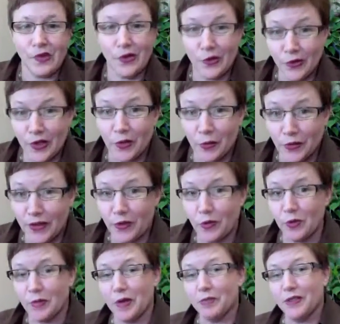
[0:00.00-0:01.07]
Okay, well that
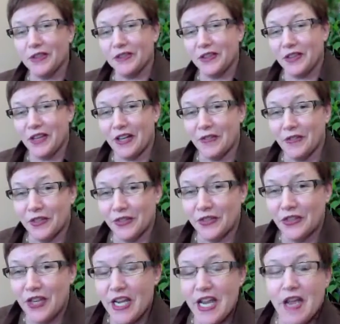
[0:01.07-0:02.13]
one might be a little
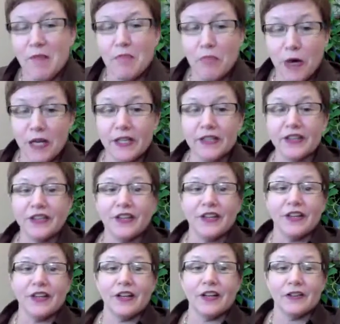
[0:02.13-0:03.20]
obvious. But
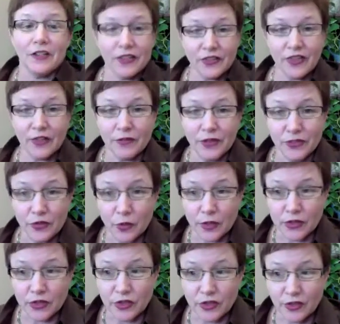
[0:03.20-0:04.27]
a less obvious
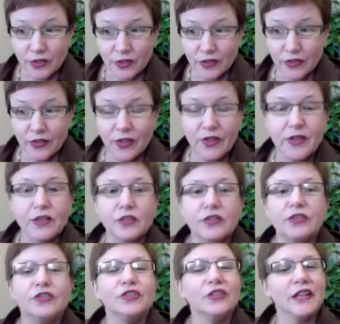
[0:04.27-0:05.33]
question is,
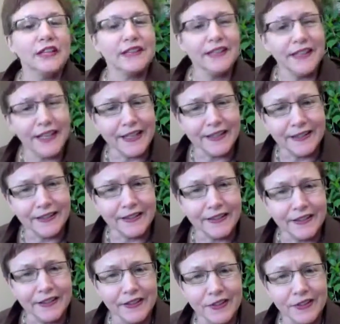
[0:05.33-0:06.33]
did you like the ending?